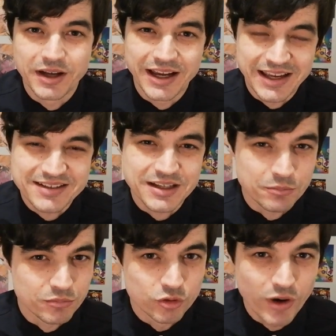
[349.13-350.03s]
I guess
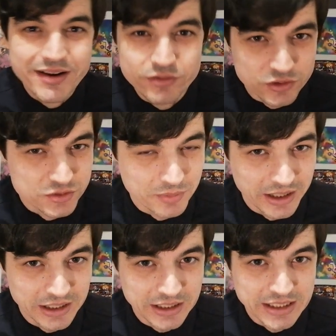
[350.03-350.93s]
I'm grateful to
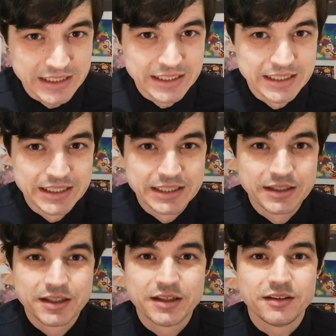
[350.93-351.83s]
my
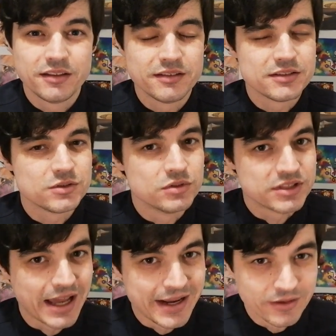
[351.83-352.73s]

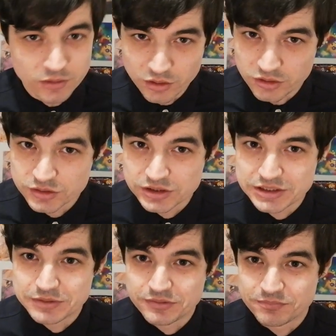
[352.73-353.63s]
suicidal
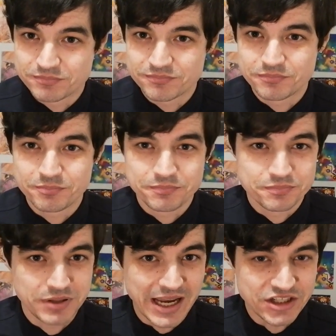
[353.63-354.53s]

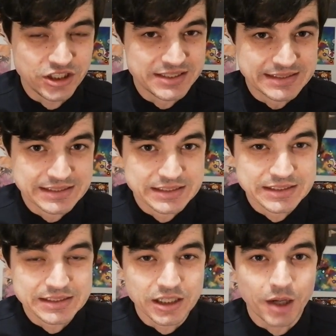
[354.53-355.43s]
patches
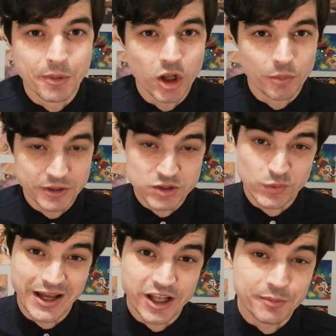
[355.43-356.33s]
that come along, because
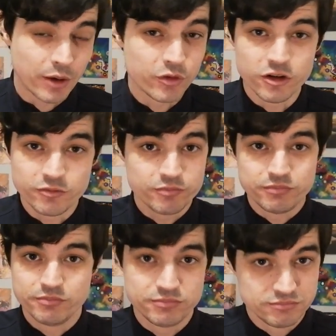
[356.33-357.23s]
without them I wouldn't have
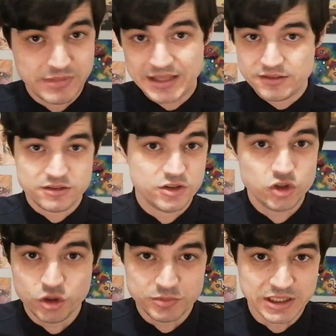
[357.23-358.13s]
made this
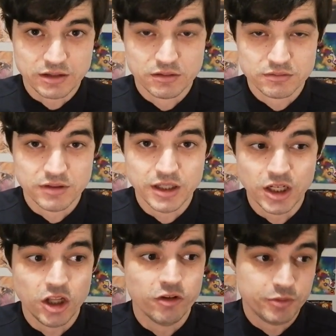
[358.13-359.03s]
YouTube channel. And
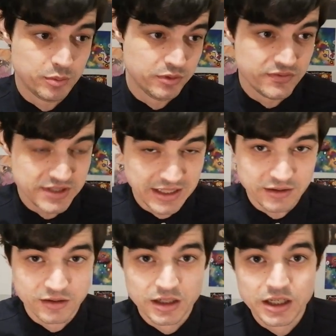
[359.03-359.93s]
a lot of people have
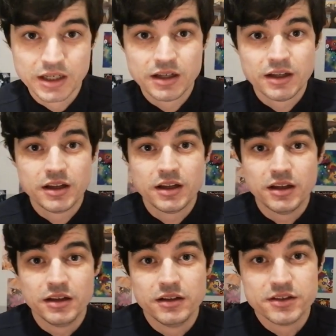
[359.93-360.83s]
said
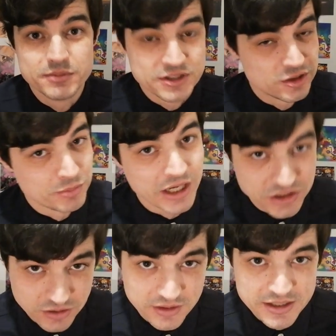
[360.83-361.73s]
some
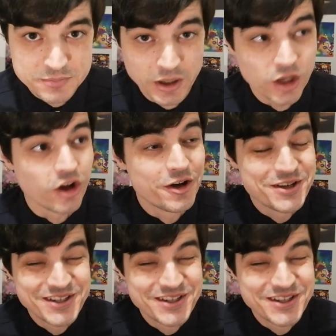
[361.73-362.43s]
disobliging things, but a lot